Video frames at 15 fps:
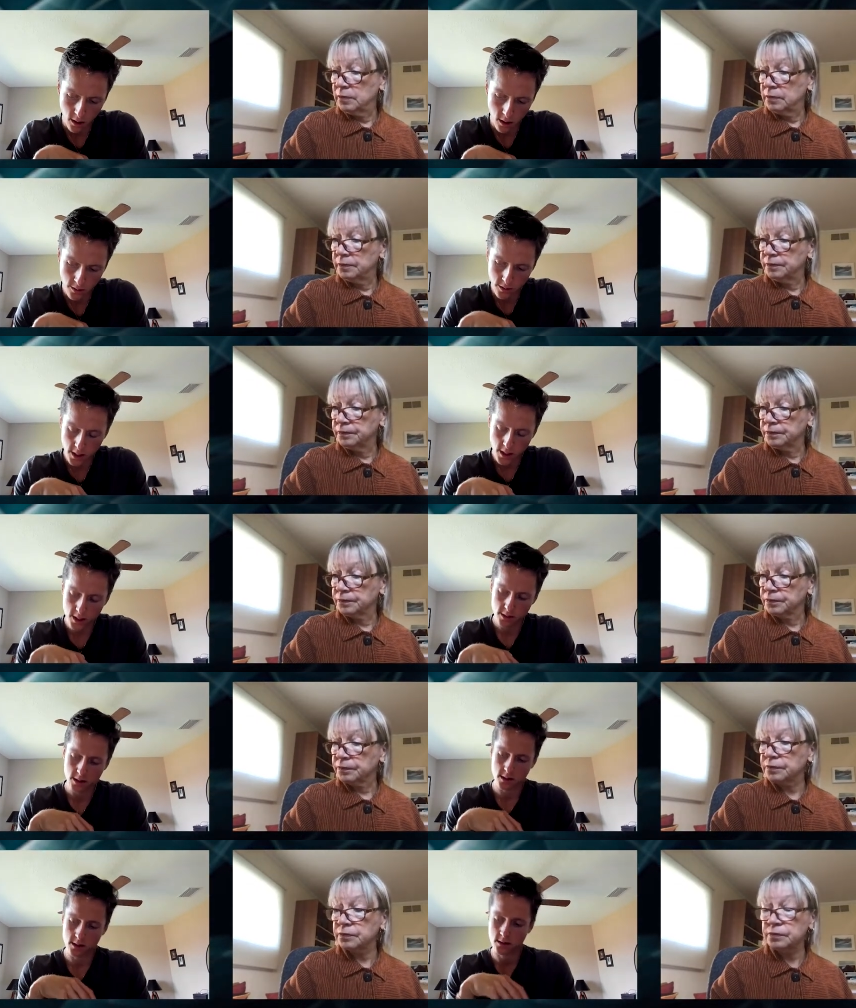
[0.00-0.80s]
Speaker 1: are
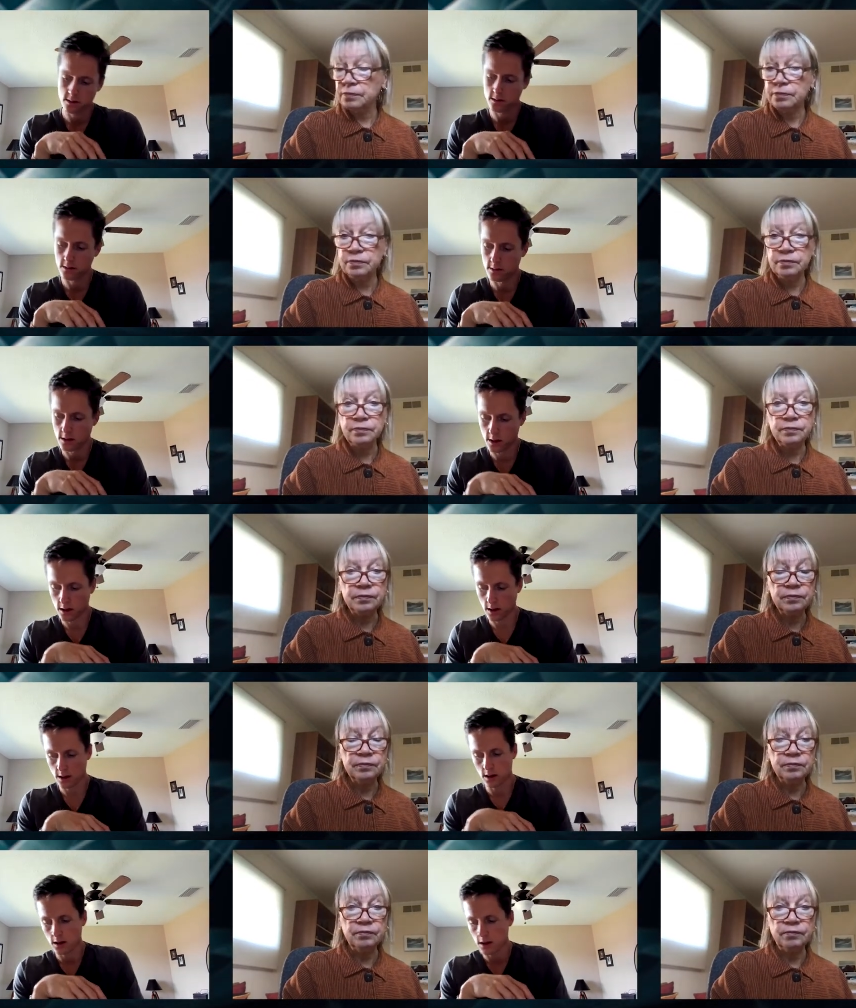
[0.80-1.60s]
these
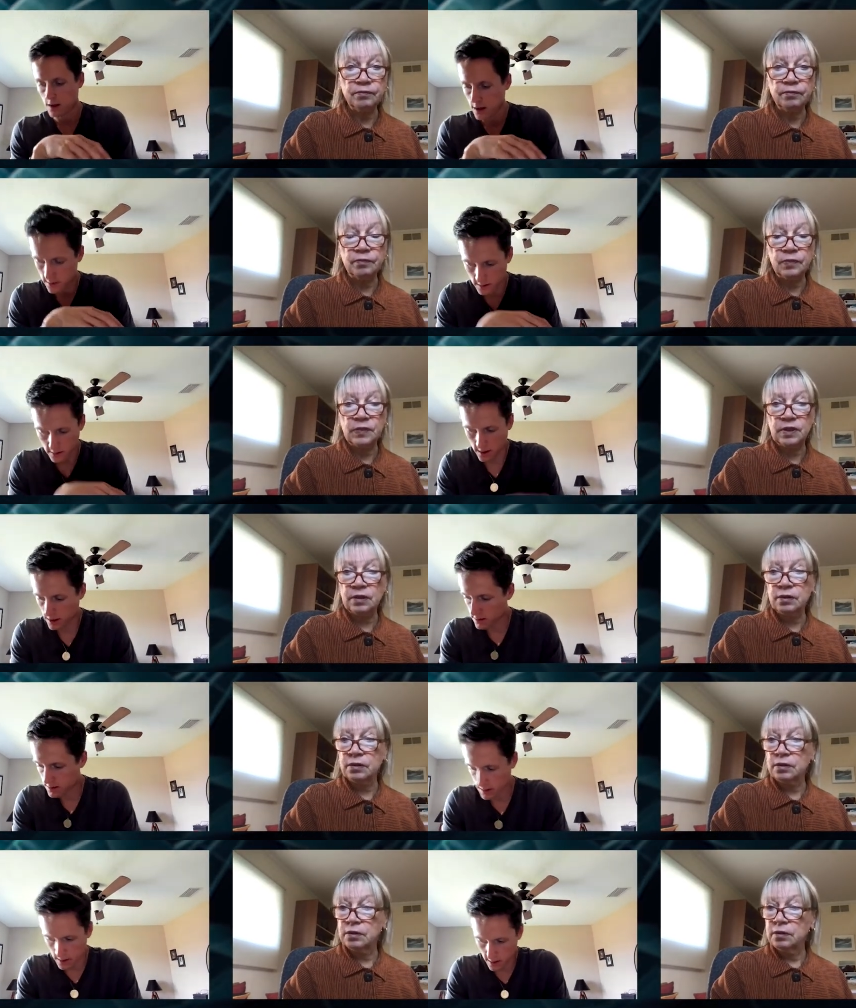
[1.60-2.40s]
it,
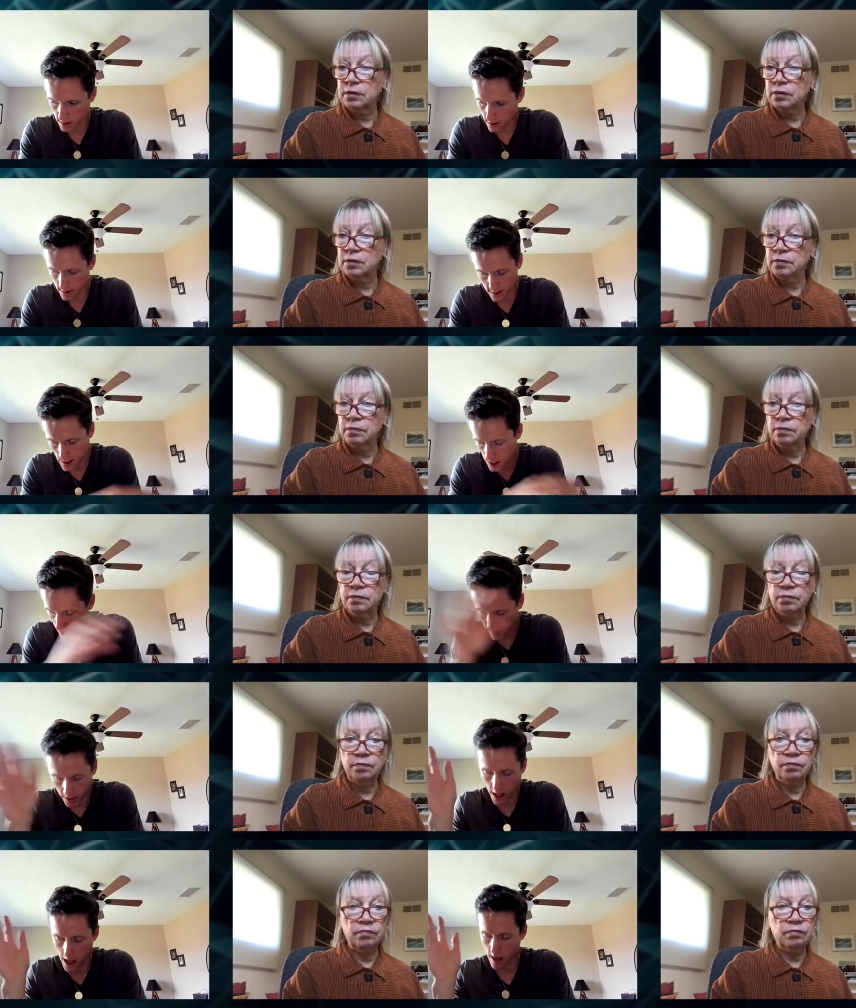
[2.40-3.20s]
it's it's
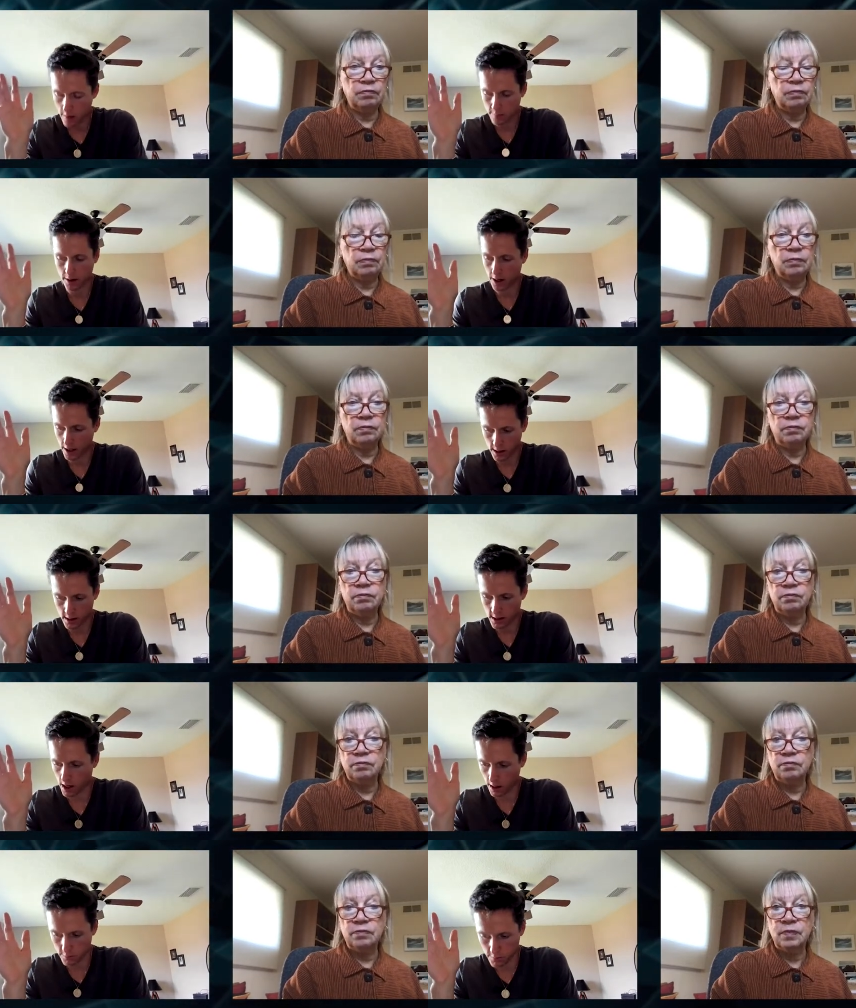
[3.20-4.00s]
not going to happen
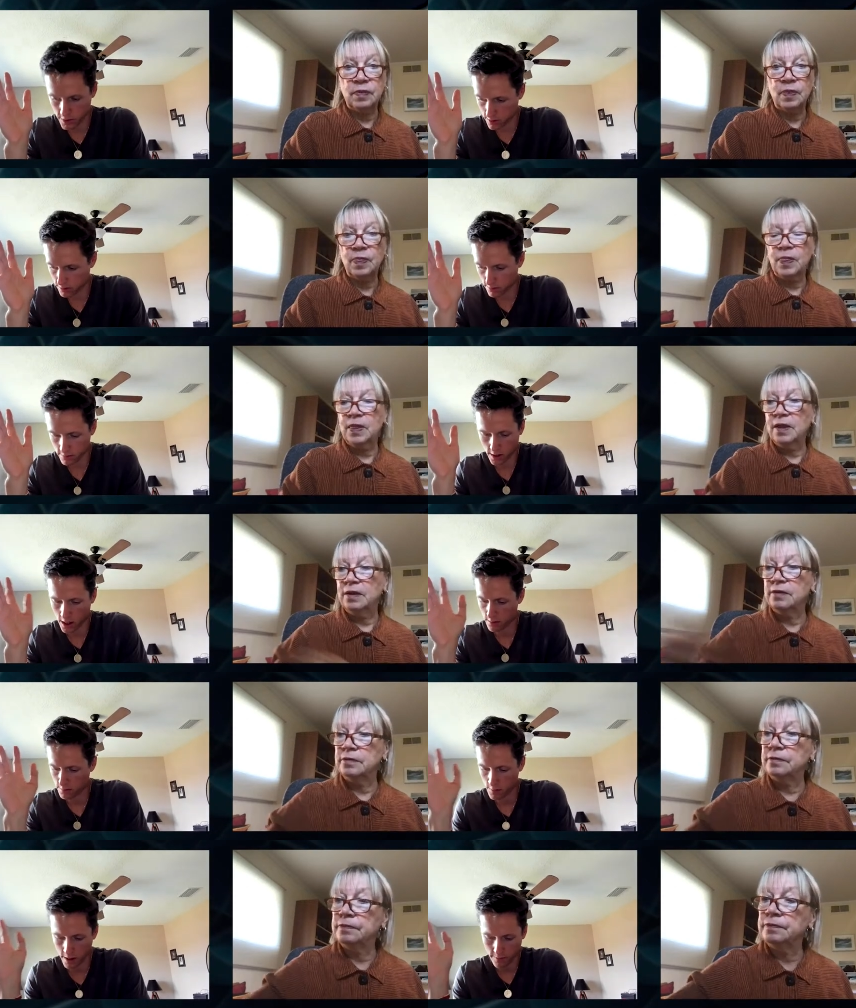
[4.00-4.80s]
anytime soon.
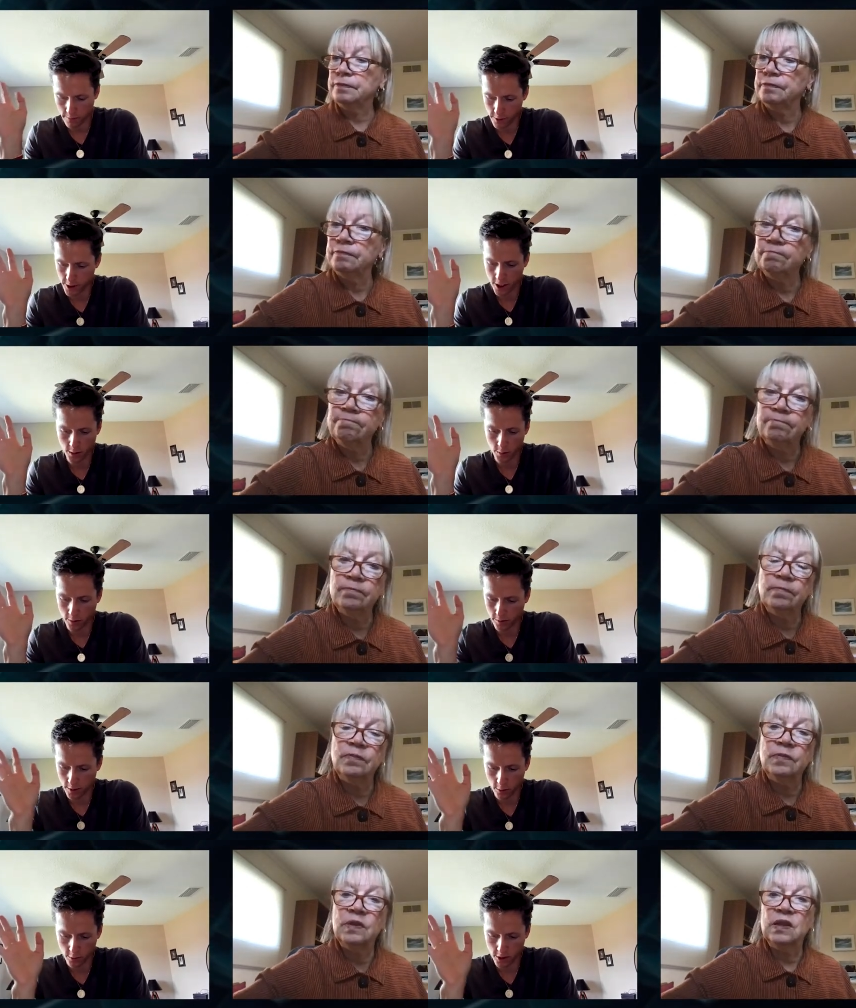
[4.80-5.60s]
Not in my
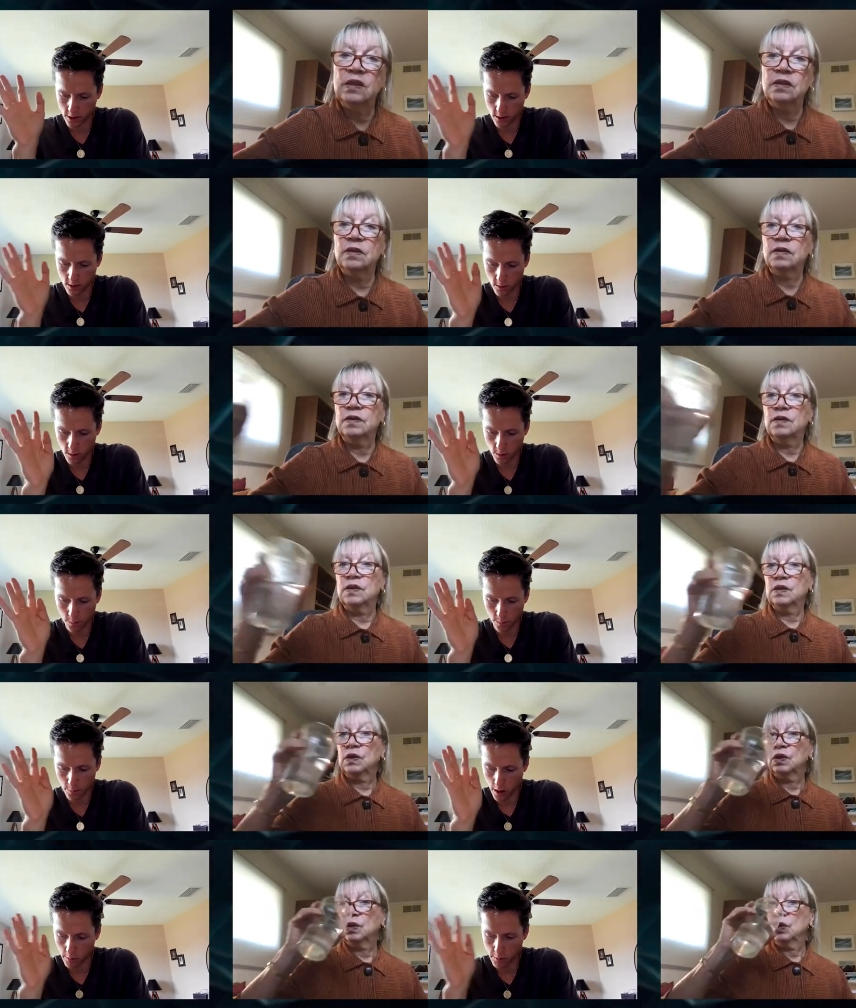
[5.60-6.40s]
foreseeable future,
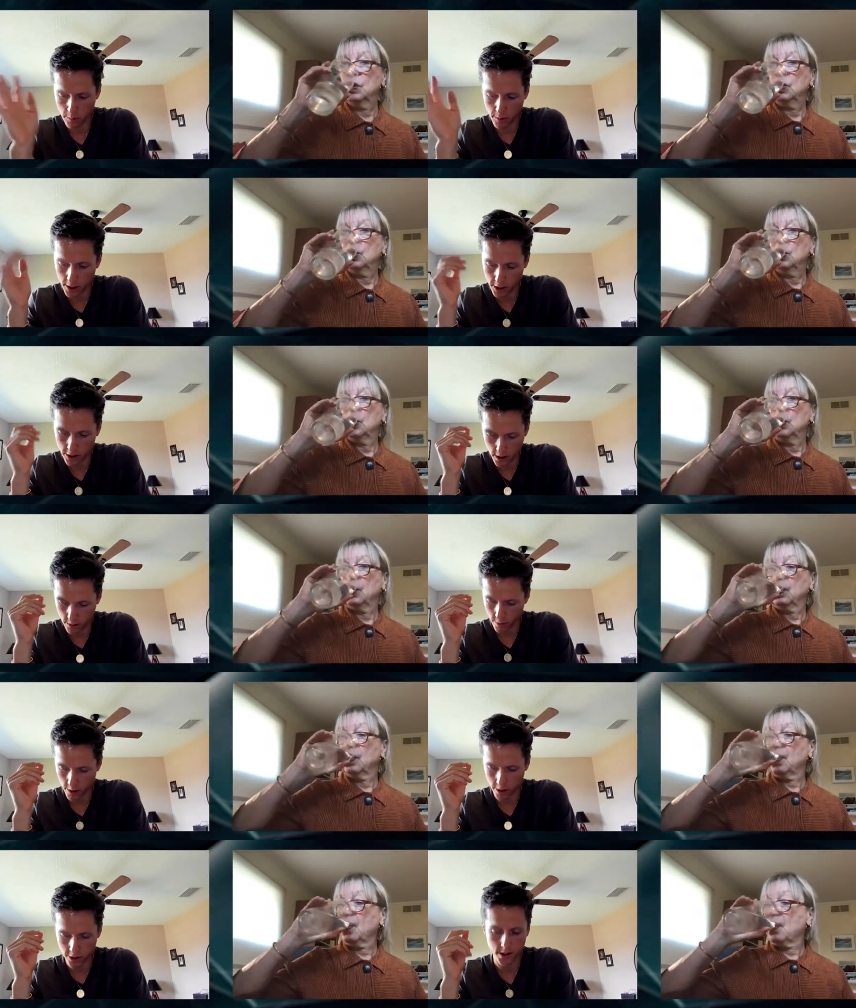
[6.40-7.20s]
or probably many
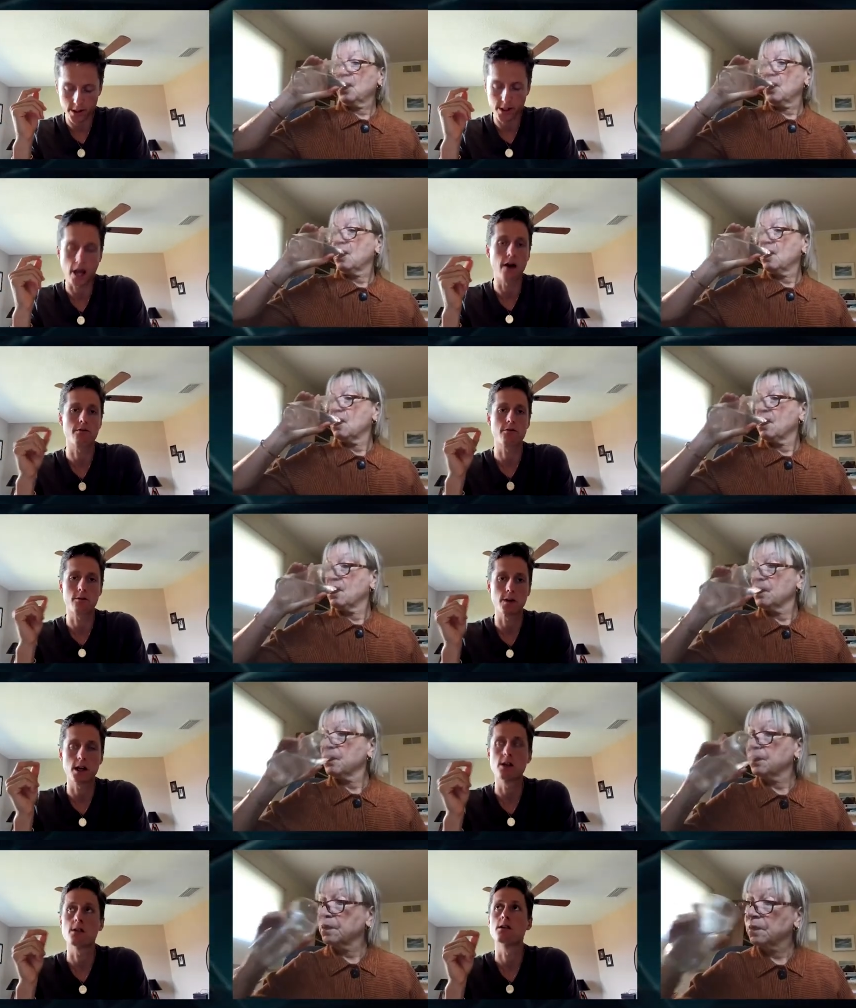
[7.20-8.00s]
generations
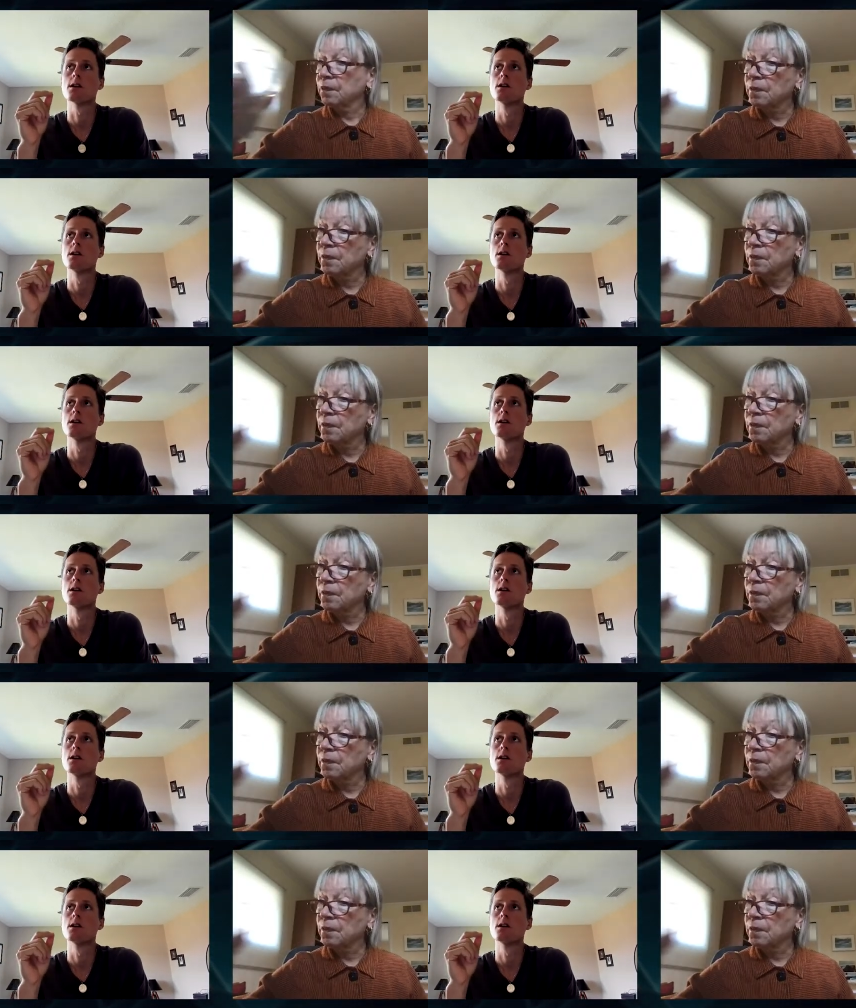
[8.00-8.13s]
after me.